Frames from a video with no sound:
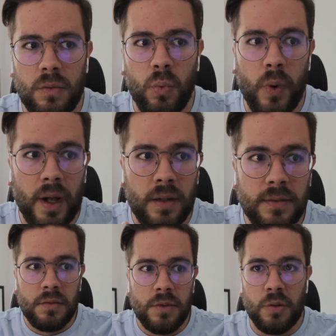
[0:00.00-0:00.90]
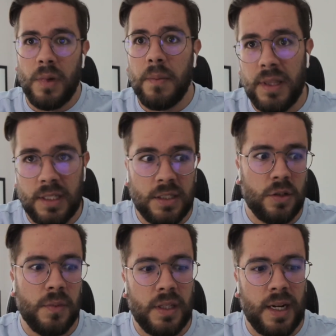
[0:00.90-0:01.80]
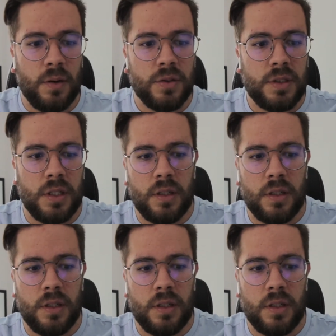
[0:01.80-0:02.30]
well, maybe this is something that I was